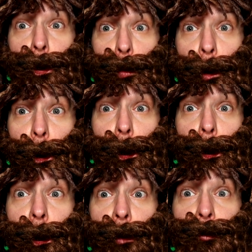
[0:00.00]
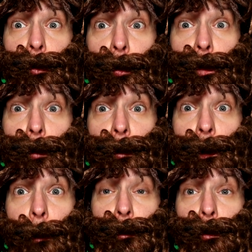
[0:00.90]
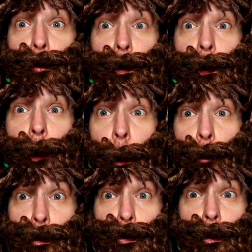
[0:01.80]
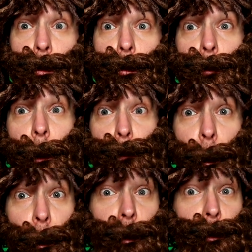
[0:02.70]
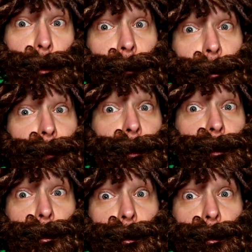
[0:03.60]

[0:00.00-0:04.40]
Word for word: on one and Ed folded me up into the couch. My body's never been the